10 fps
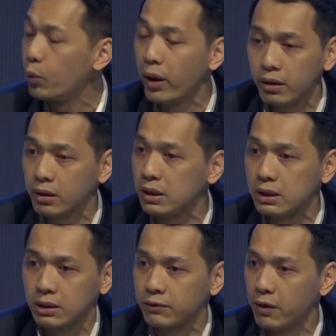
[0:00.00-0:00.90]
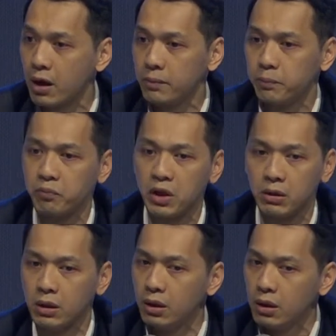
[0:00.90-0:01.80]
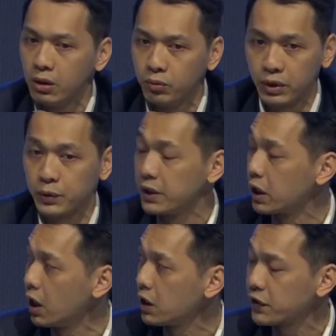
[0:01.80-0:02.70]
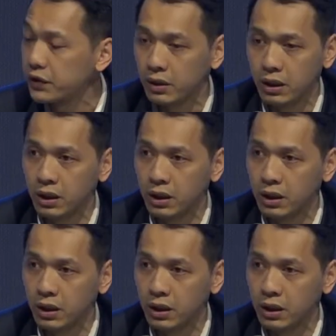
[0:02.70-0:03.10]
whether it's from reducing costs,